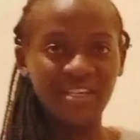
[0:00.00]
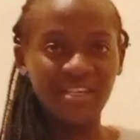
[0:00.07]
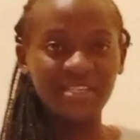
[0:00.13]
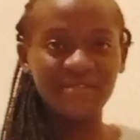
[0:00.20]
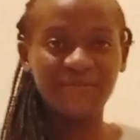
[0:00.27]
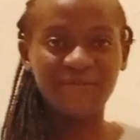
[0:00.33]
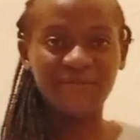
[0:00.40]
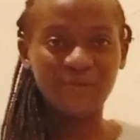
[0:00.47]

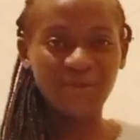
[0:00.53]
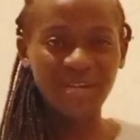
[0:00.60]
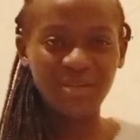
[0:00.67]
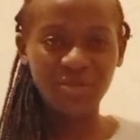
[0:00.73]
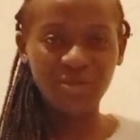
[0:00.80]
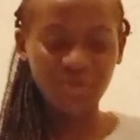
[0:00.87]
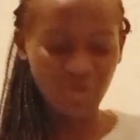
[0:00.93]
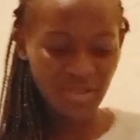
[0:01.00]
is for, I
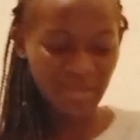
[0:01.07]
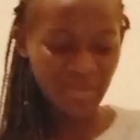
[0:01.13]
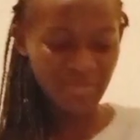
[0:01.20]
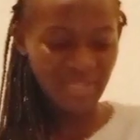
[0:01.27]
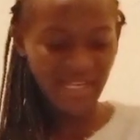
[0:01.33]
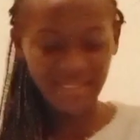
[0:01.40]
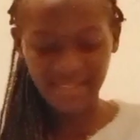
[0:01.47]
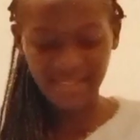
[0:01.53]
don't know what the
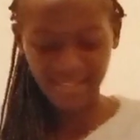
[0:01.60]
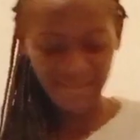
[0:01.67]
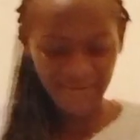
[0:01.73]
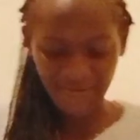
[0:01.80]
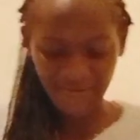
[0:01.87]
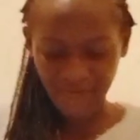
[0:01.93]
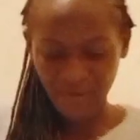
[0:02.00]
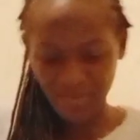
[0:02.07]
plus
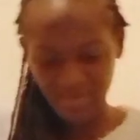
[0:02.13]
is for,